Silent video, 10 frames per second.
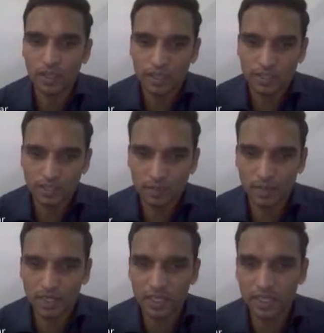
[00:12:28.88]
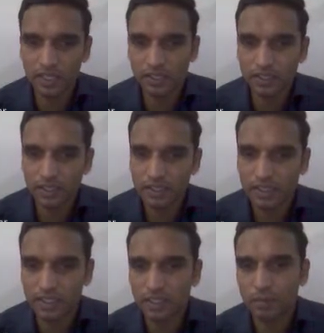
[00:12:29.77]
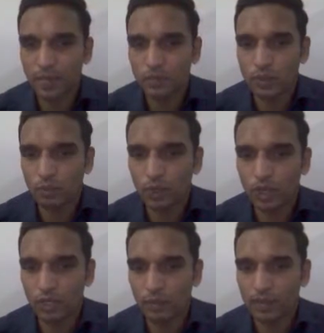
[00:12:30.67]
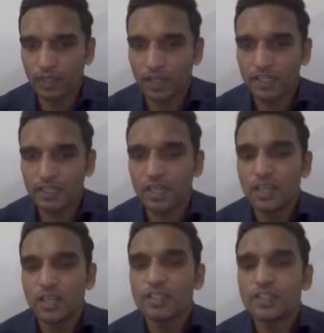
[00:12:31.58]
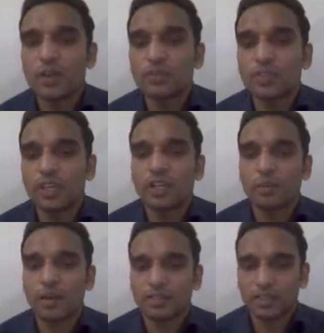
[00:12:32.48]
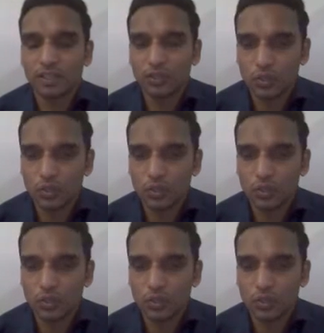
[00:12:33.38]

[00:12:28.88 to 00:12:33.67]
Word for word: Similarly here, set jump has one more argument that is save signal mask.